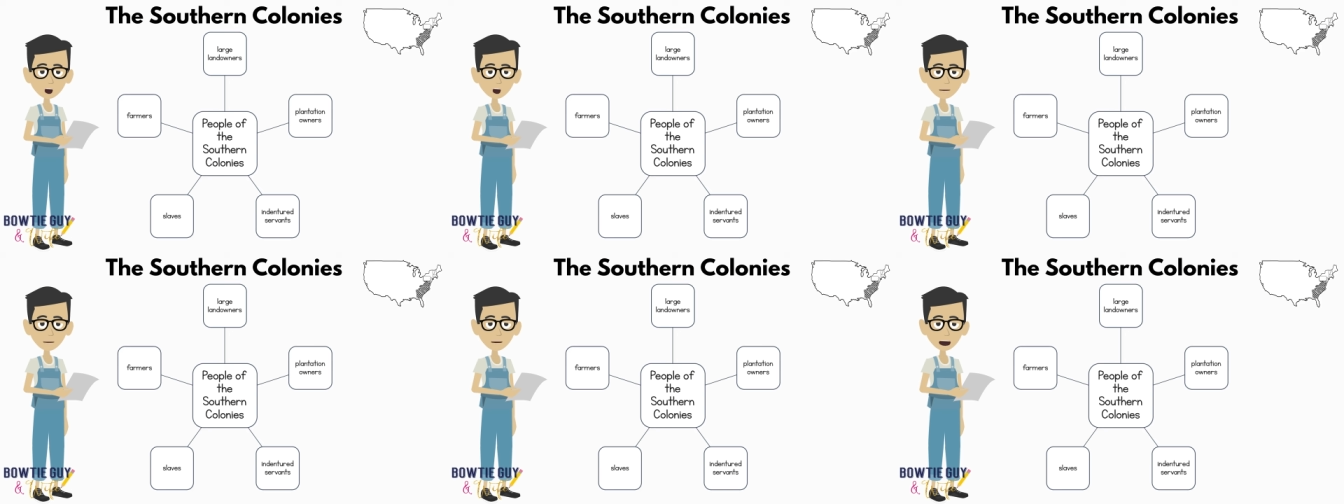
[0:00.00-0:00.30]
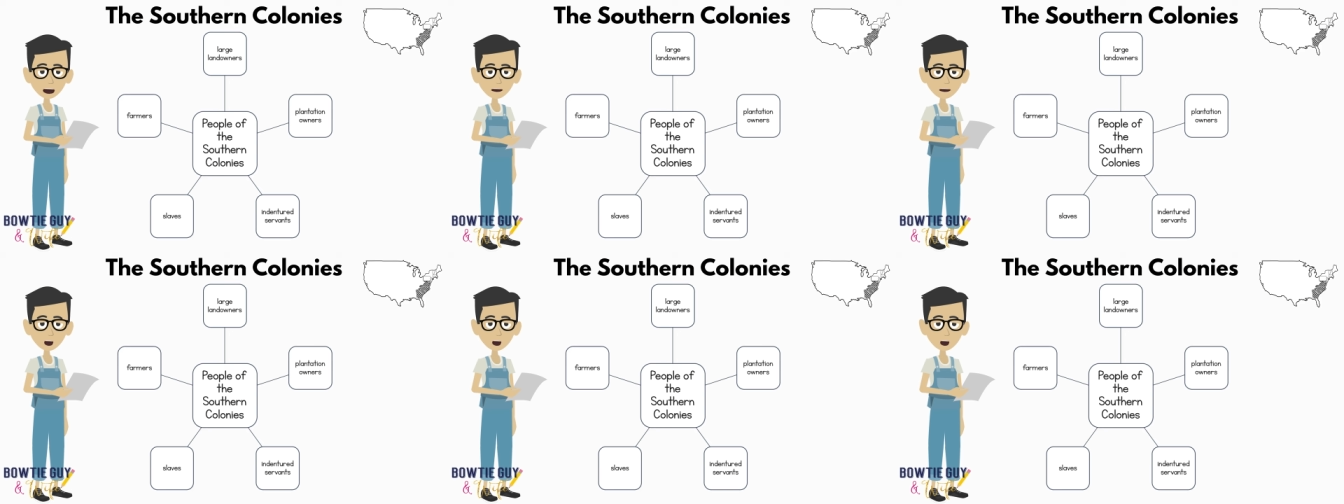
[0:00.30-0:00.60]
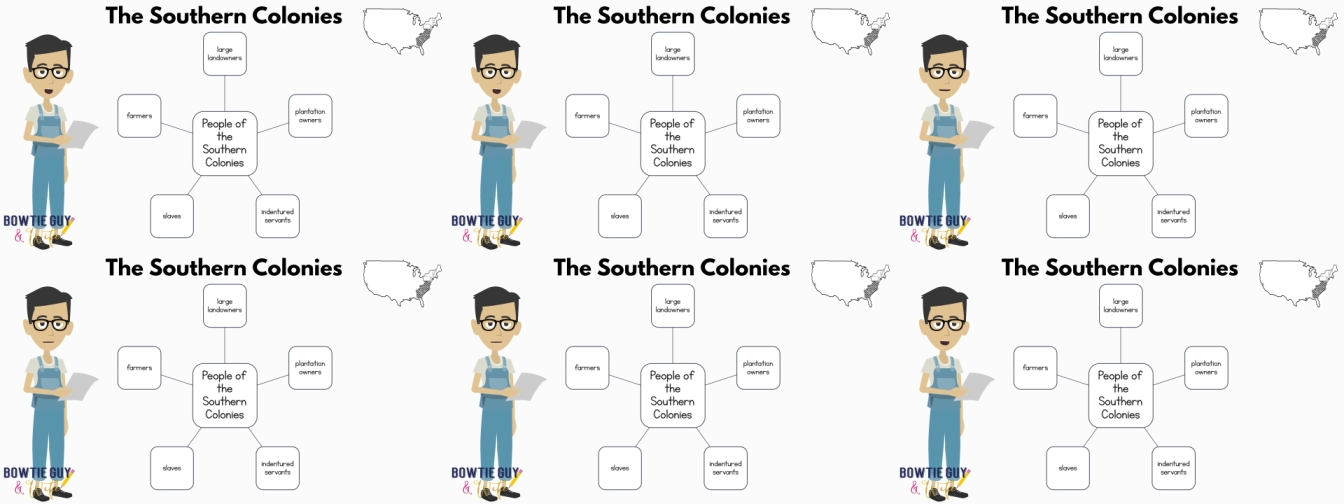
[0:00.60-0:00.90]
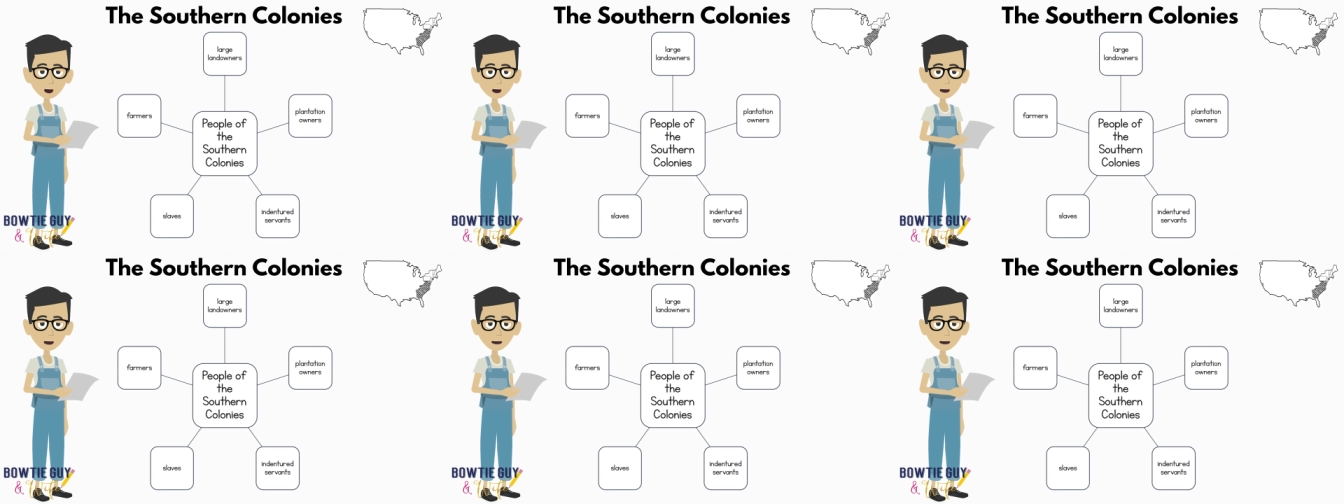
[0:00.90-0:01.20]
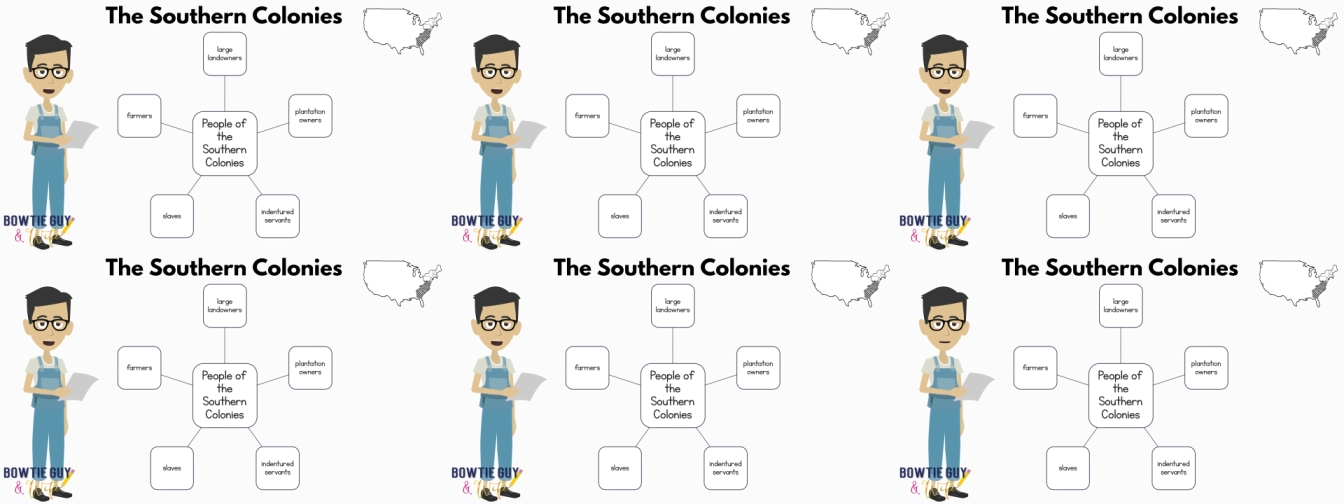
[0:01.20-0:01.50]
a free voyage to the New
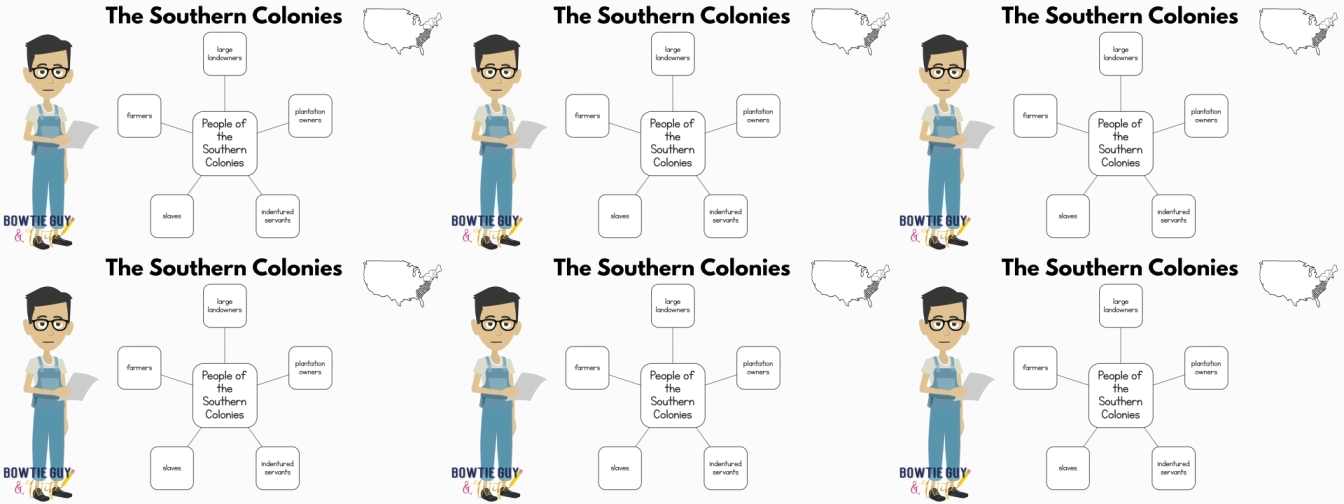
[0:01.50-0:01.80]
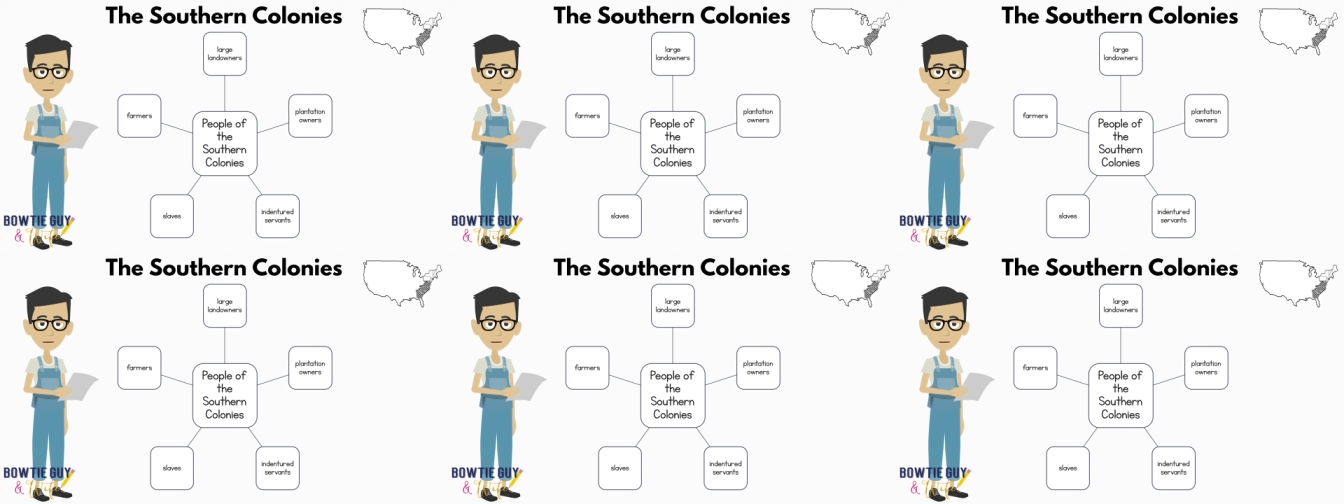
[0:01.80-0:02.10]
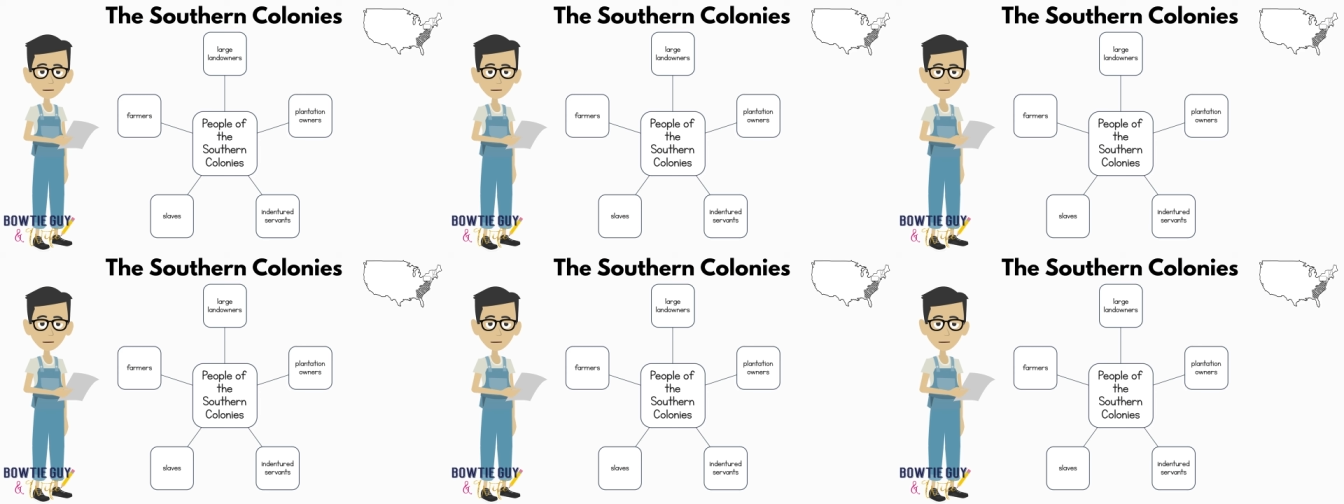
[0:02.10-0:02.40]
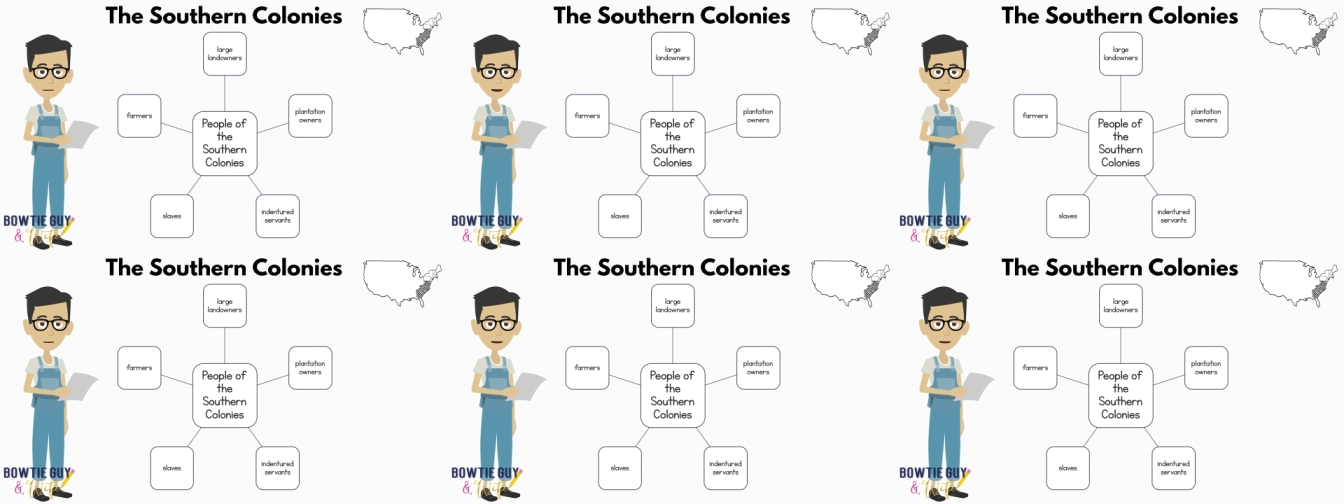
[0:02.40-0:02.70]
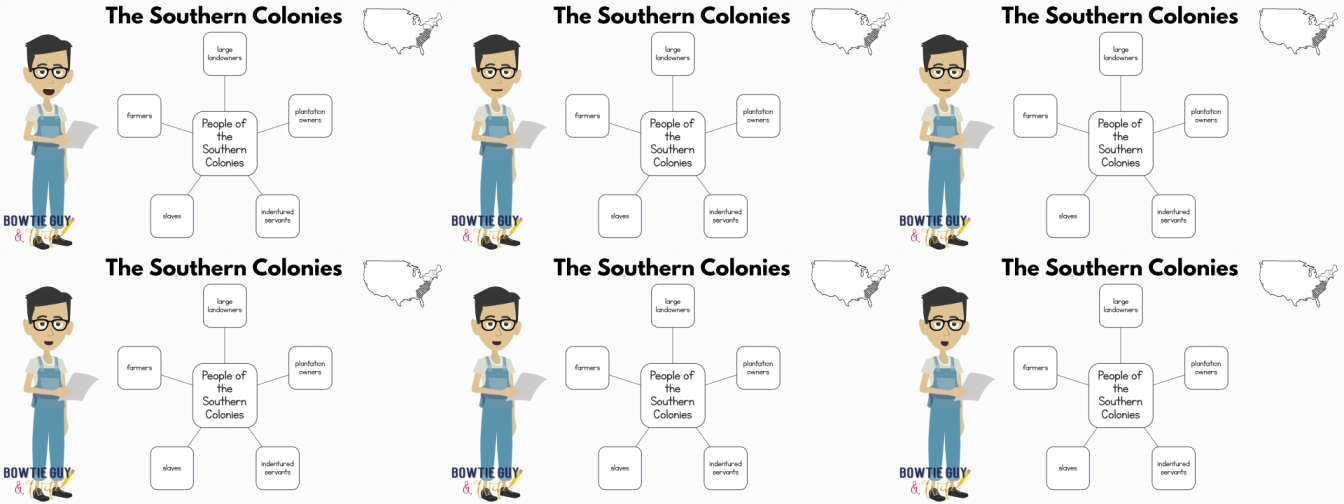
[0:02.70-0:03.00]
World.
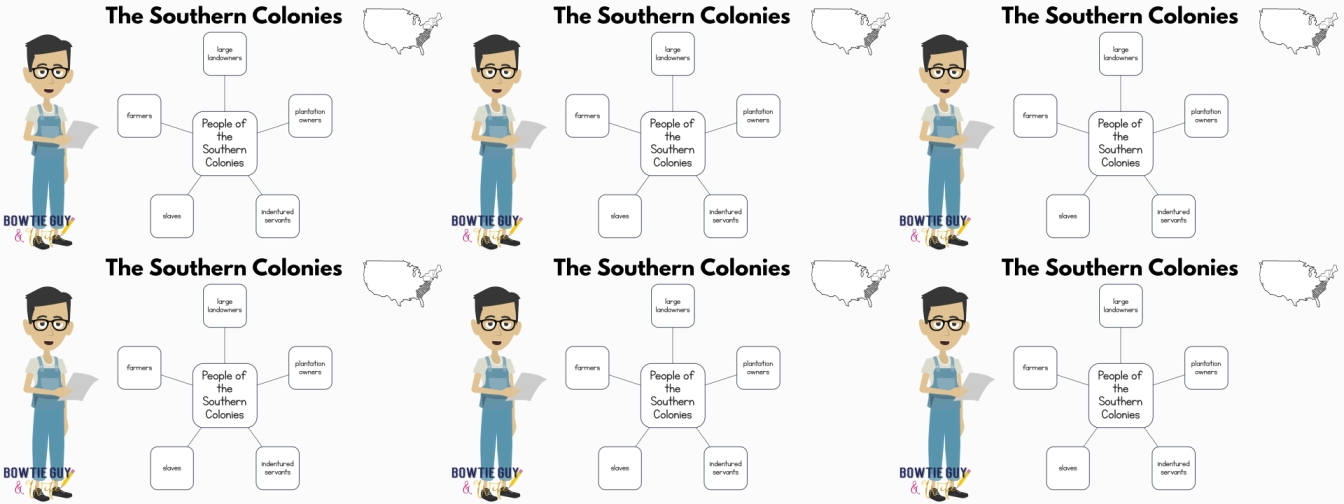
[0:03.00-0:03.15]
Unfortunately,